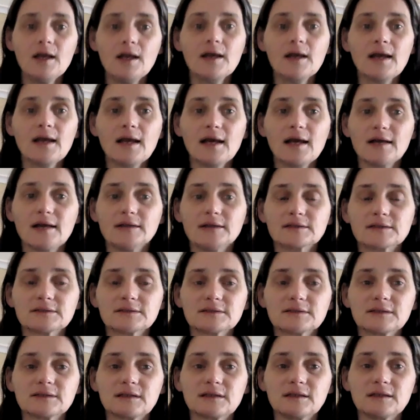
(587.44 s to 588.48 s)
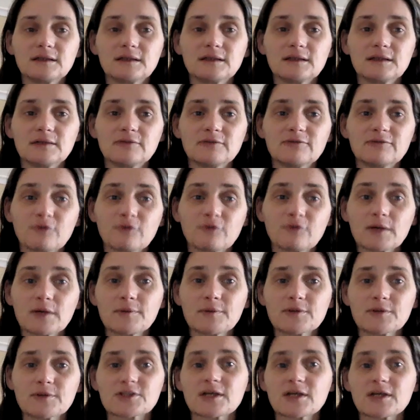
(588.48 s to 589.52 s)
And
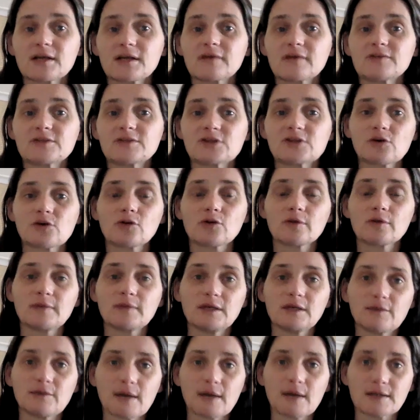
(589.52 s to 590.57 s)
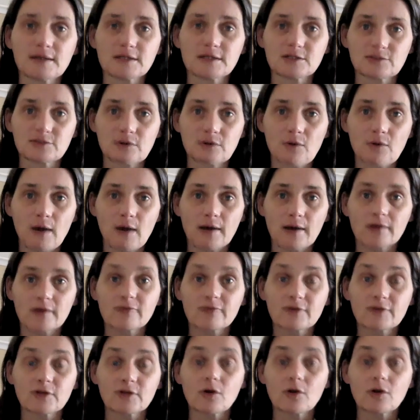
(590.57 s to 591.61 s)
40% of the total amino acids required
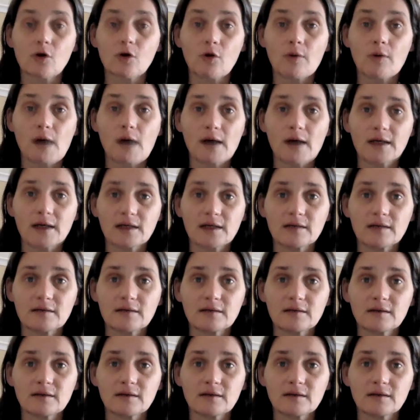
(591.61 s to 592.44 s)
for your whole body.